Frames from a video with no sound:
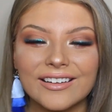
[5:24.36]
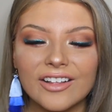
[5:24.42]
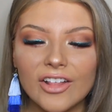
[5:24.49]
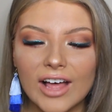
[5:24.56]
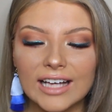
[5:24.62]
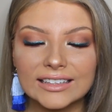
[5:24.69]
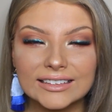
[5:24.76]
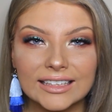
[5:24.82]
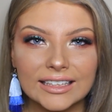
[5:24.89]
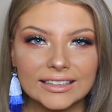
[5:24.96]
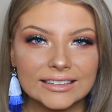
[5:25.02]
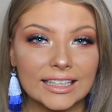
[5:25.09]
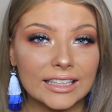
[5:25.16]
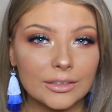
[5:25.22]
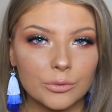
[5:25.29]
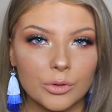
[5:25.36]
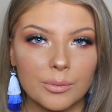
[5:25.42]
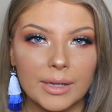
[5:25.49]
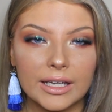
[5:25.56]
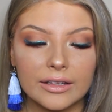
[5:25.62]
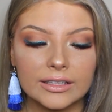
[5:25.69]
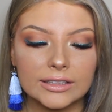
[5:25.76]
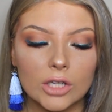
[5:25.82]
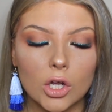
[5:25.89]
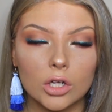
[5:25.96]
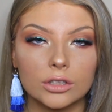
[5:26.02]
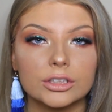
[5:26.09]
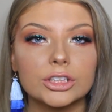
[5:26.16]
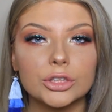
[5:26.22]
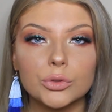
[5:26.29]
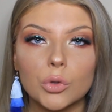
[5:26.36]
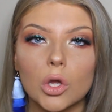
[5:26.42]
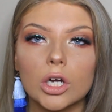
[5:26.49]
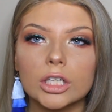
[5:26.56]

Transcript: The last thing, because I didn't want to make this haul too